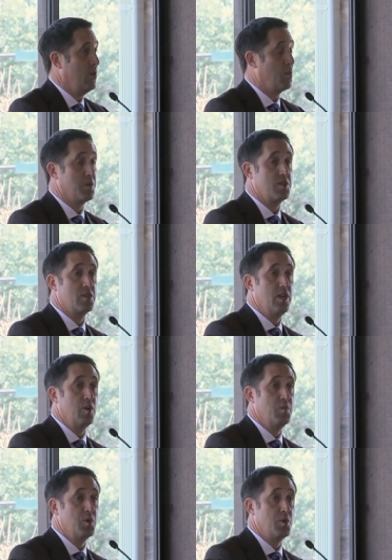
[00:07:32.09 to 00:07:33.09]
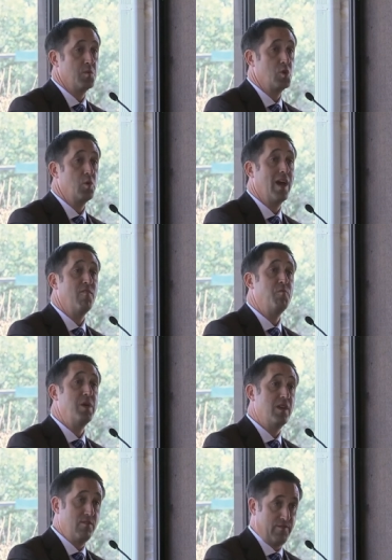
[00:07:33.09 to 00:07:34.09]
with the shale boom to have
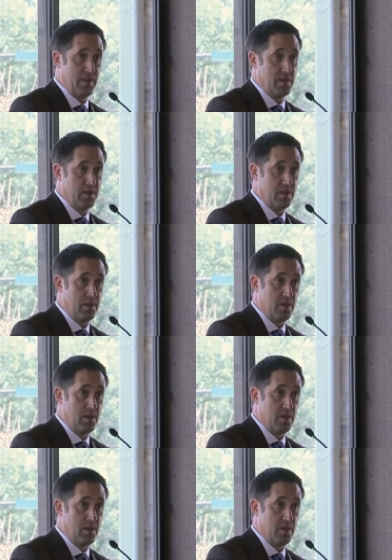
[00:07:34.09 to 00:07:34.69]
benefited,